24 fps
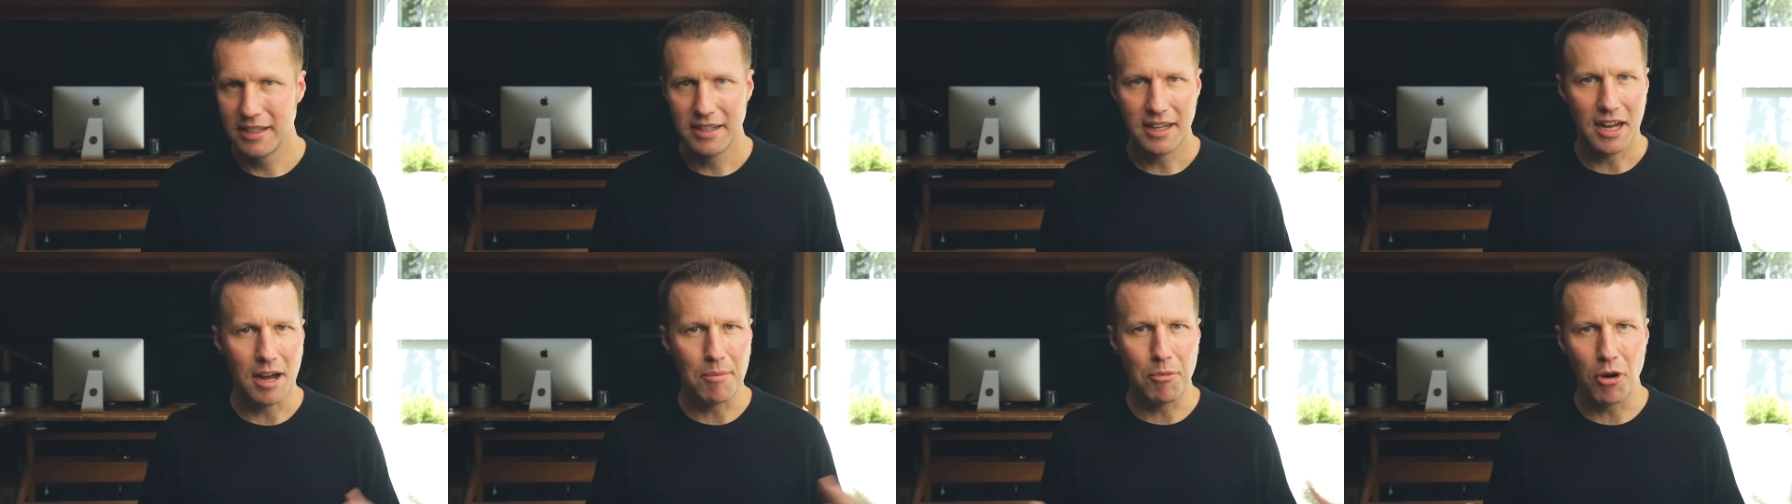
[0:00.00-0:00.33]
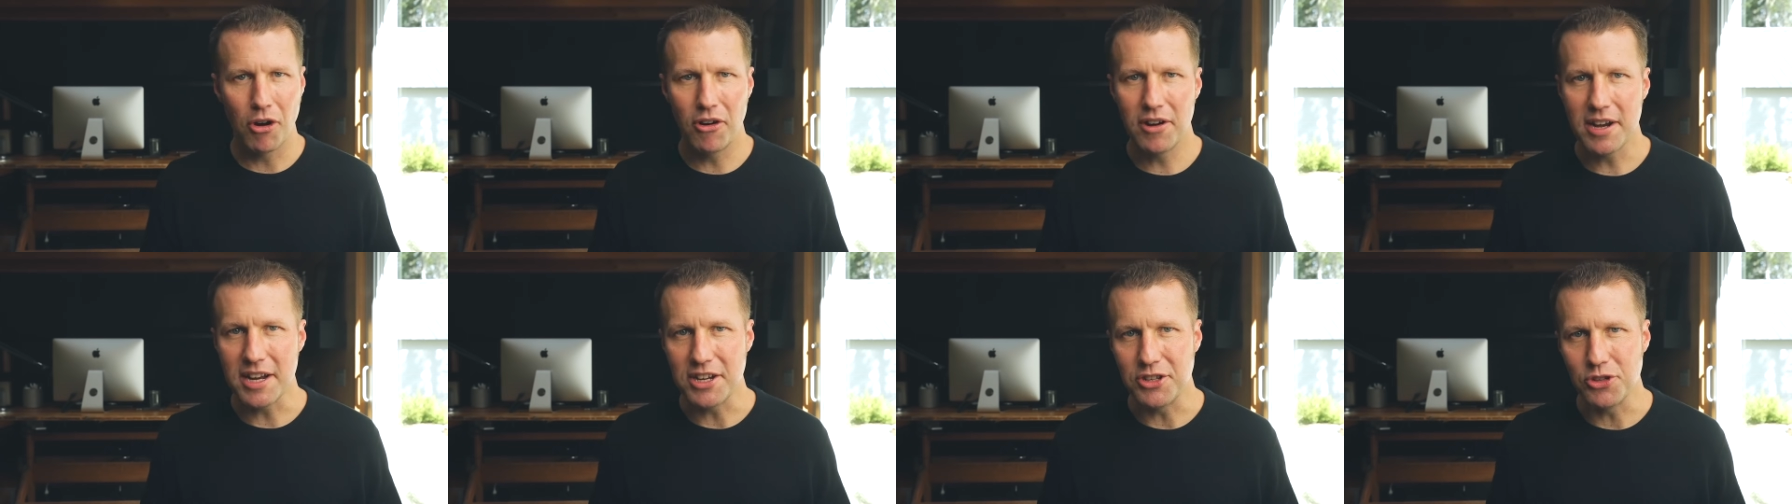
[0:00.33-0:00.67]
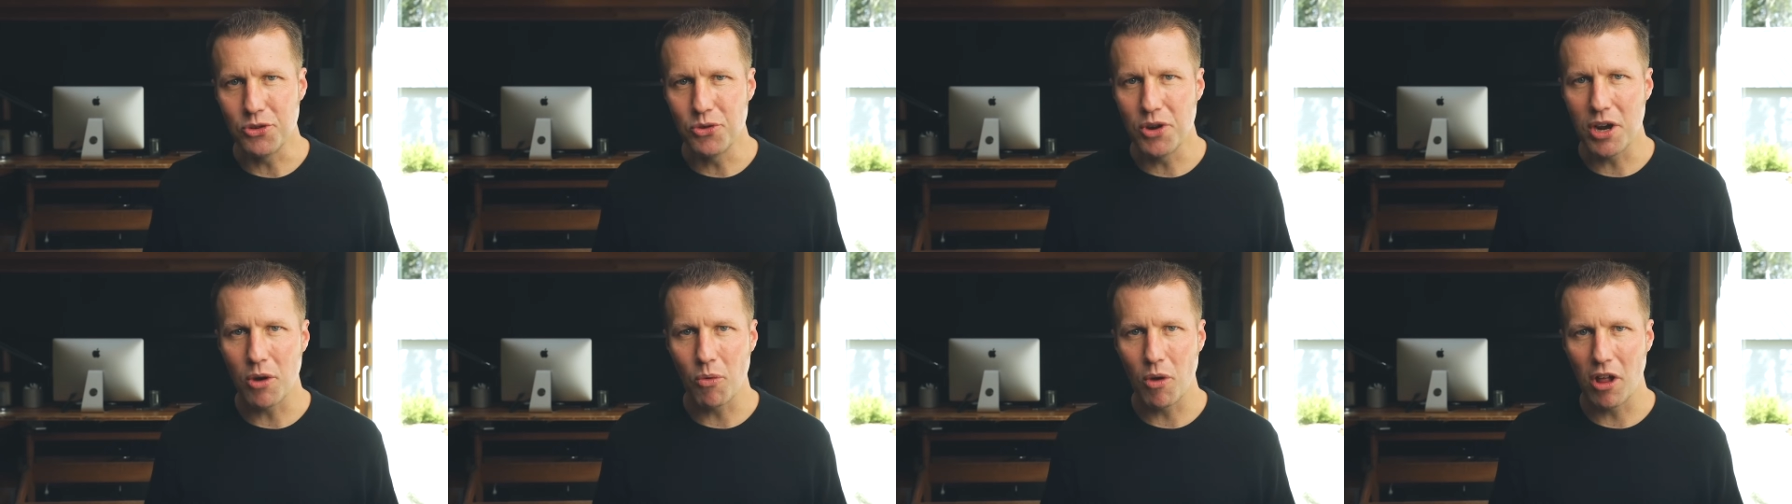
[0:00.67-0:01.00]
I'm already
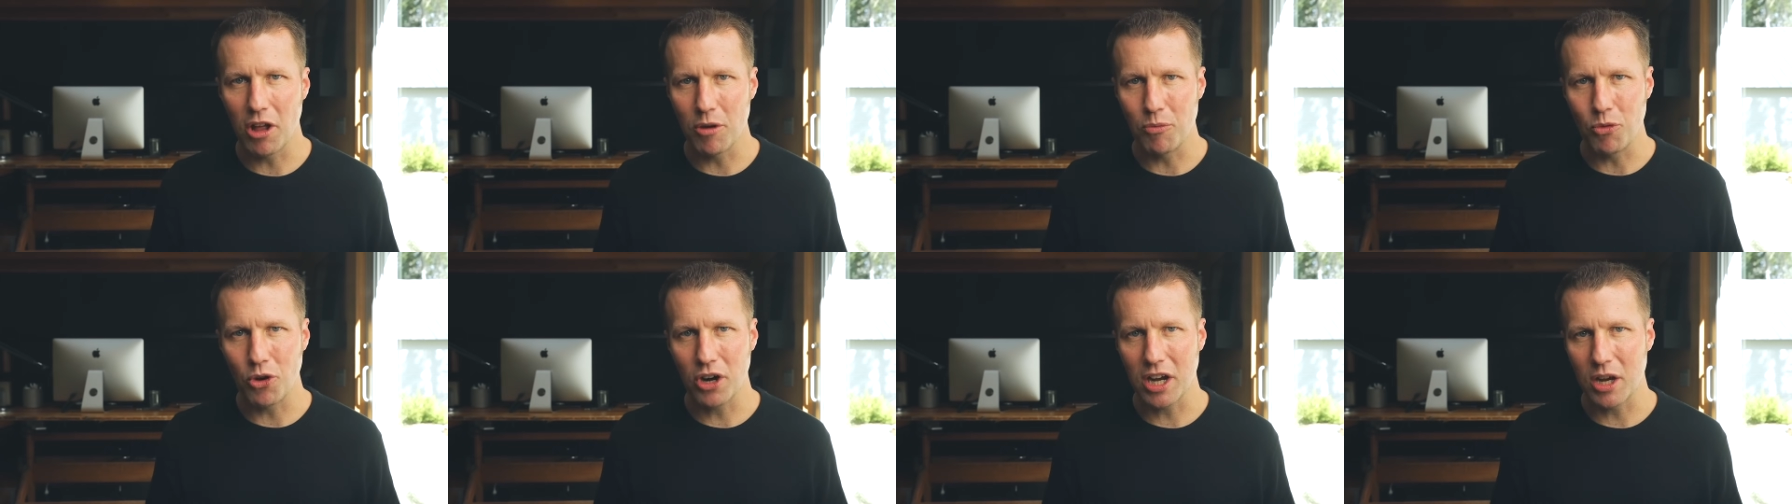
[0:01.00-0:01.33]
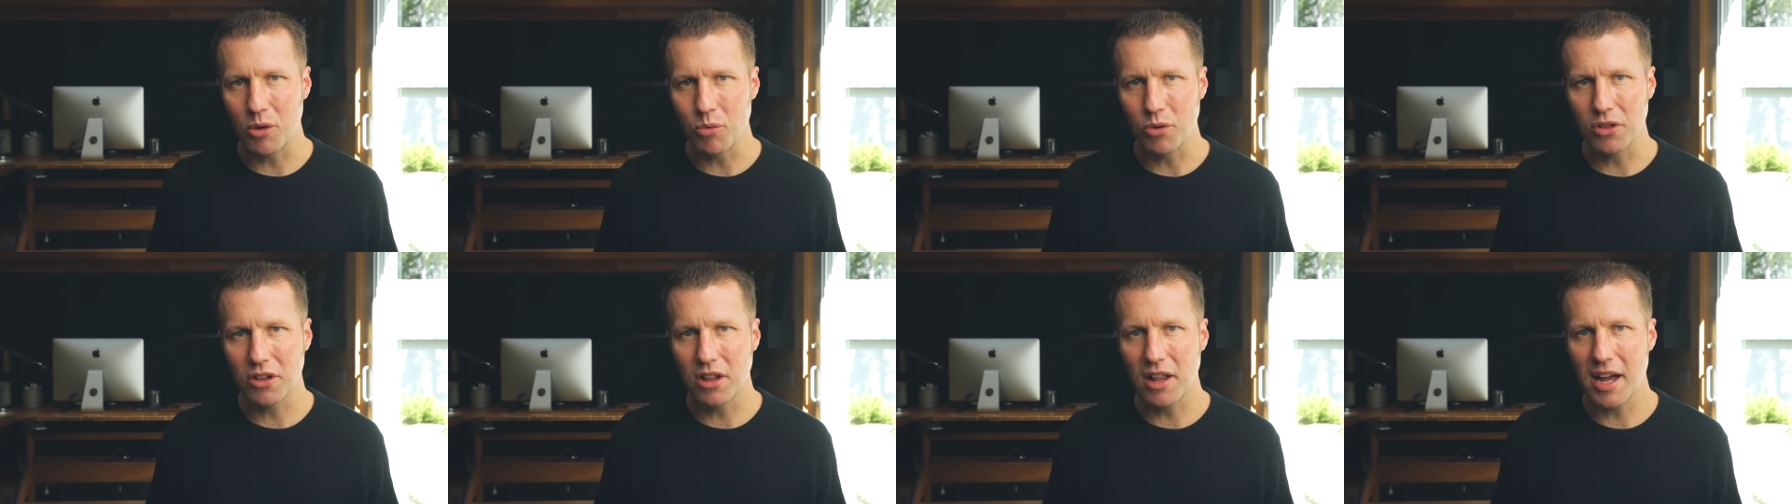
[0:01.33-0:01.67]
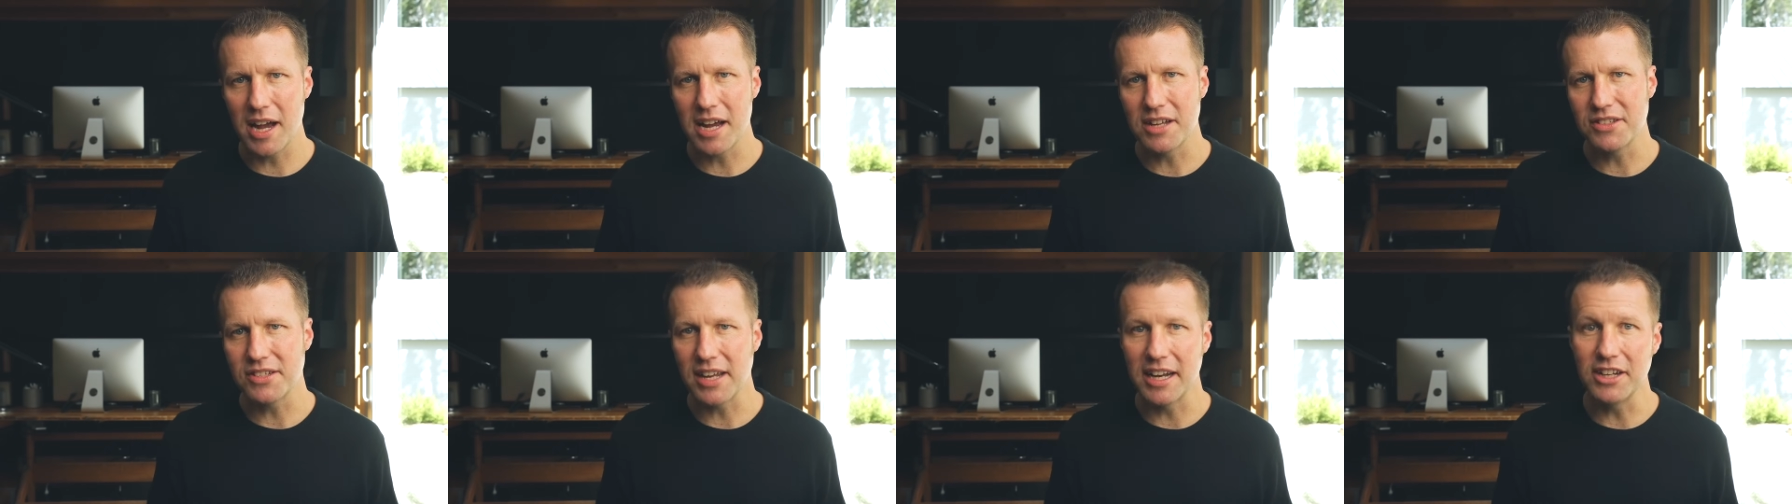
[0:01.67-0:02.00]
doing while I'm working with
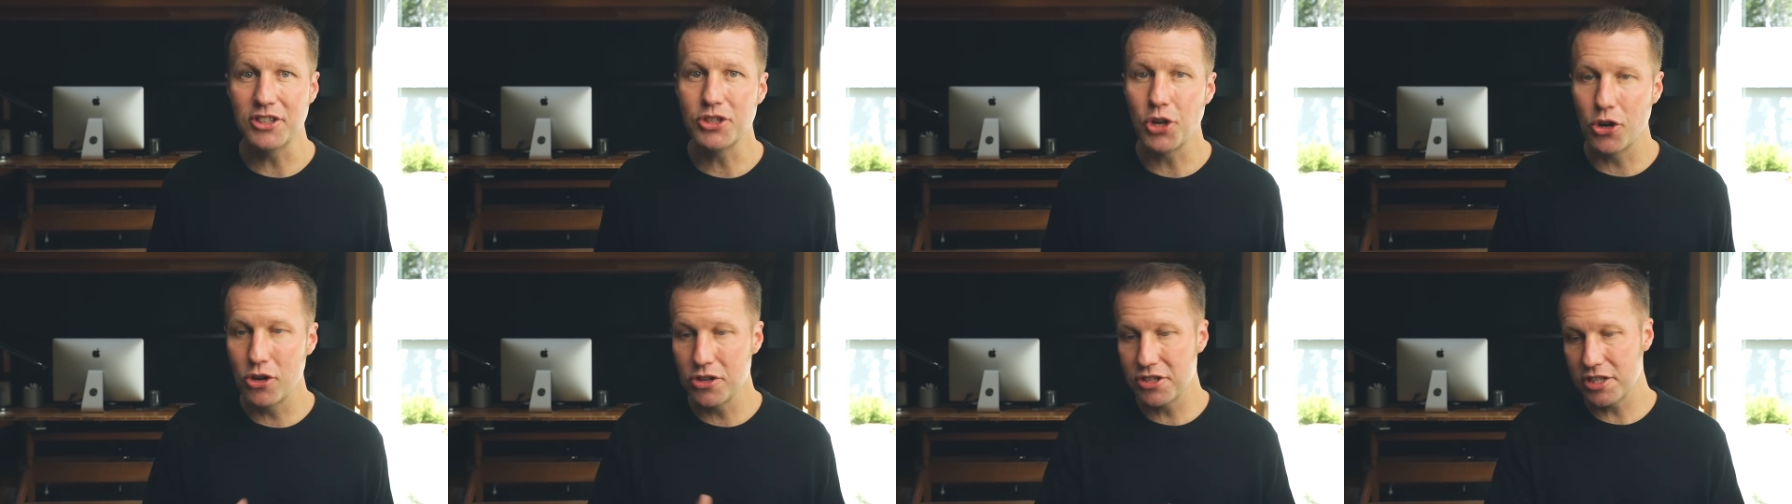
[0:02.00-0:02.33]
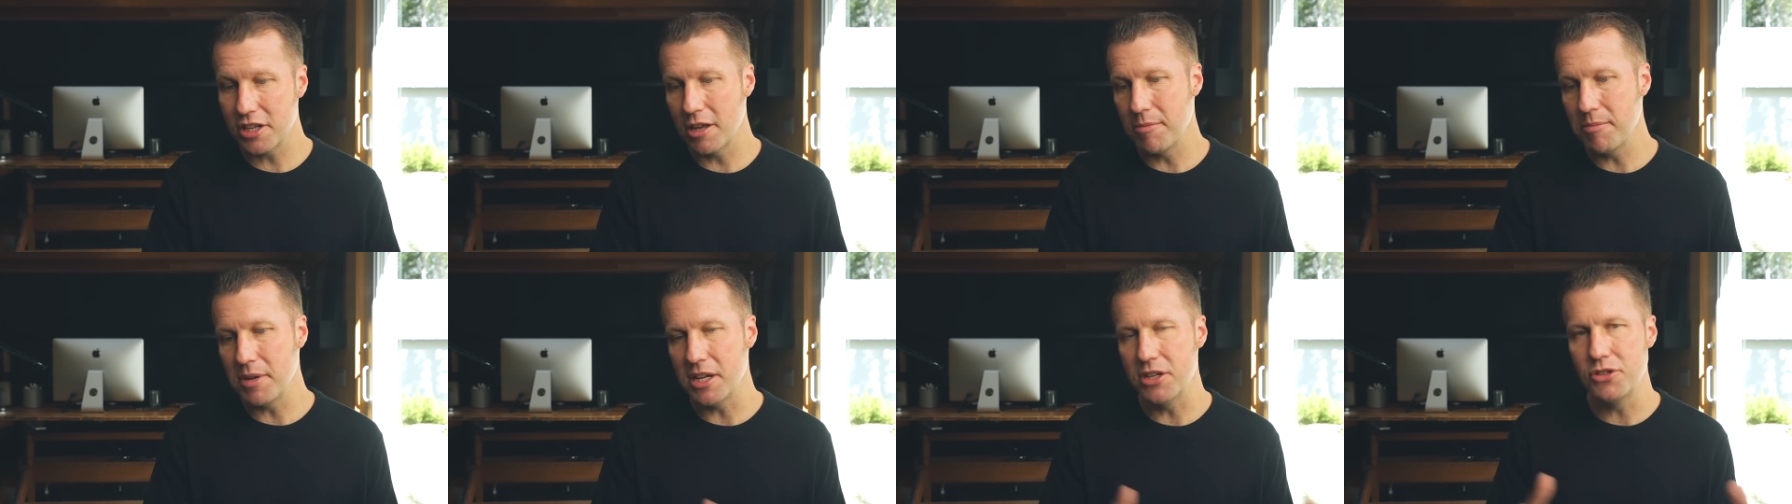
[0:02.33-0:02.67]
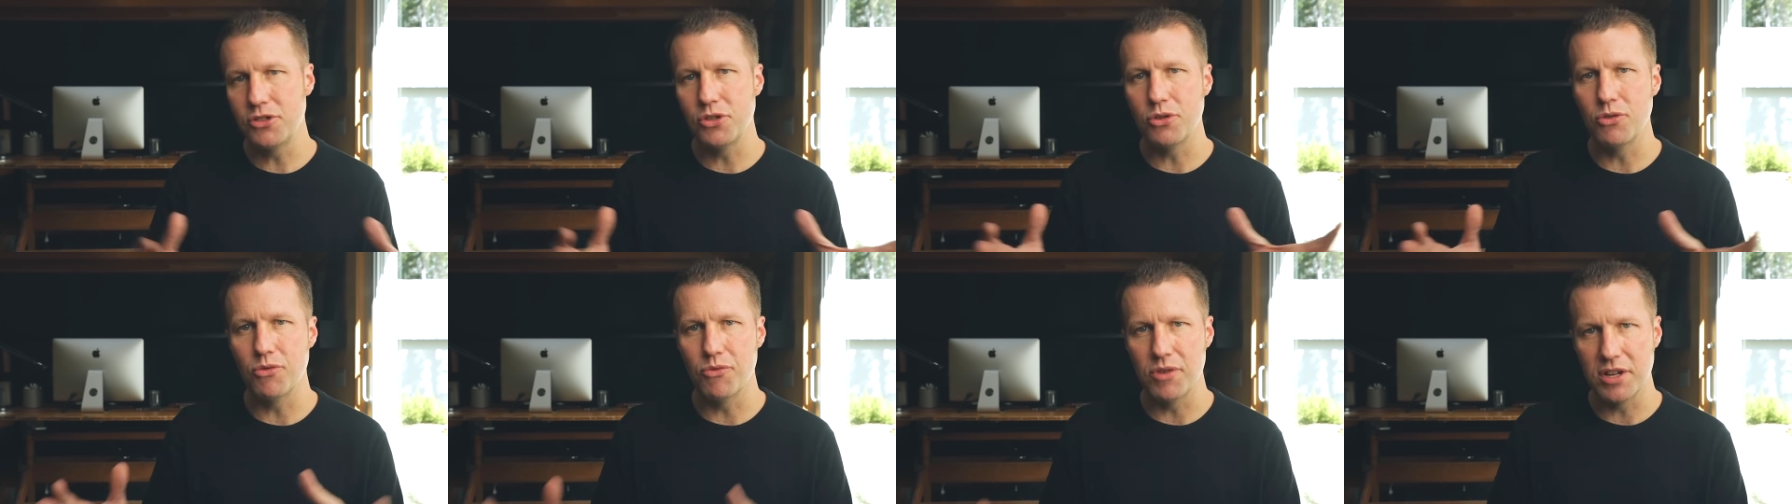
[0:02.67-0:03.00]
clients, and it turns them
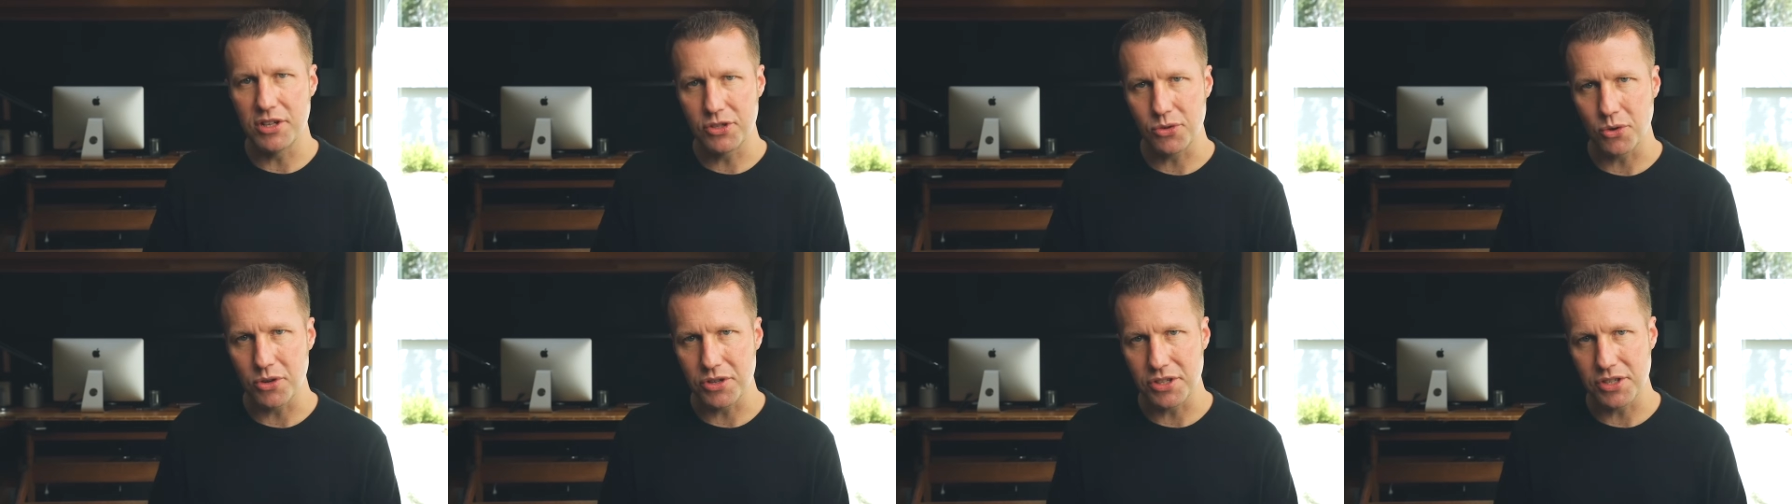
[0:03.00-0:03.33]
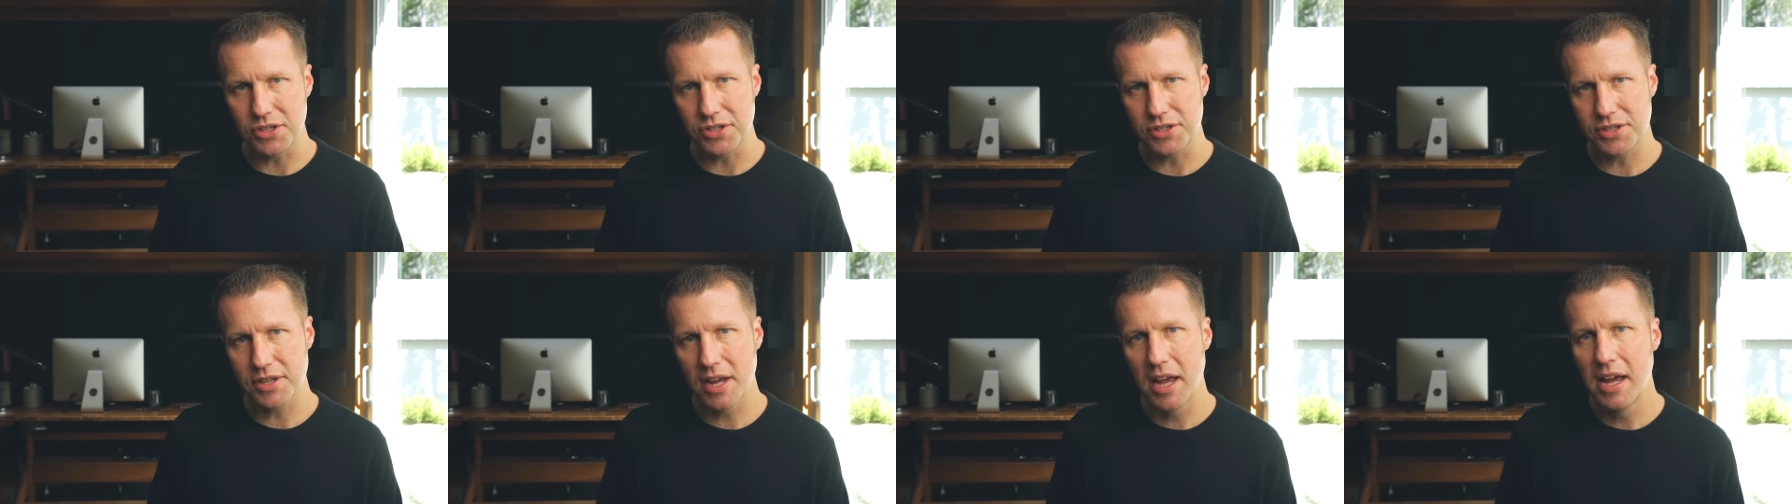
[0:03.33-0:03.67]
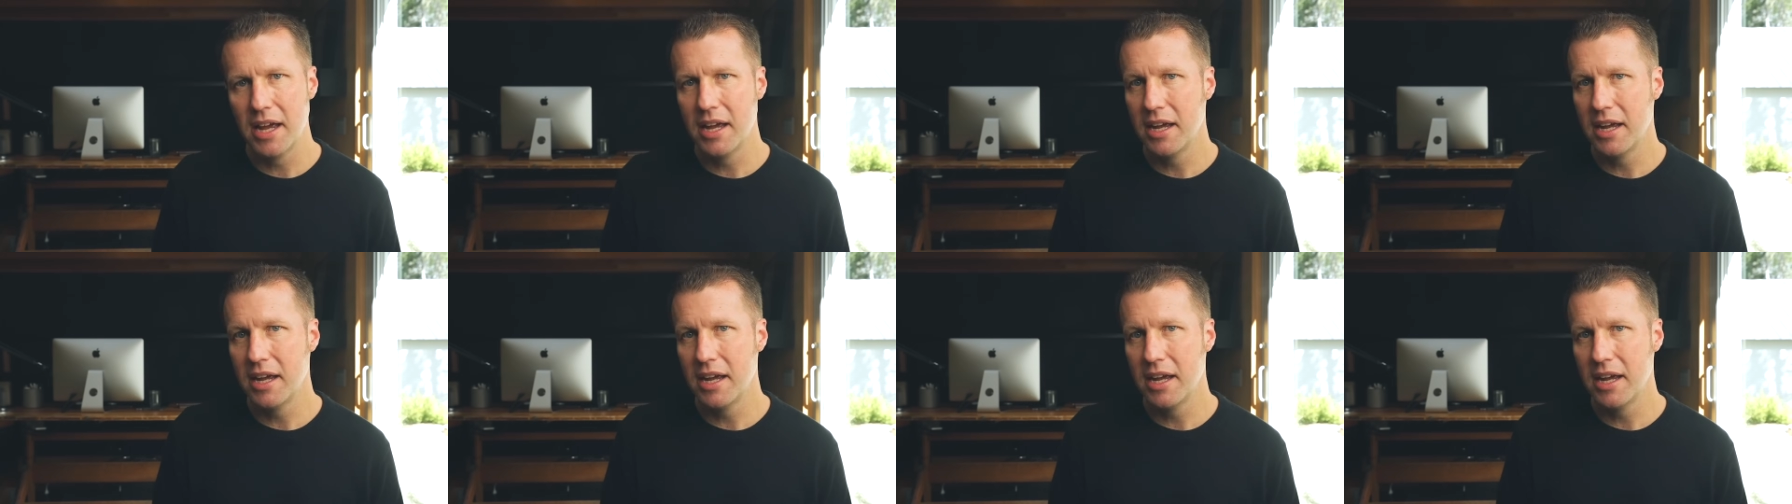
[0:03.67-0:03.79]
into resources.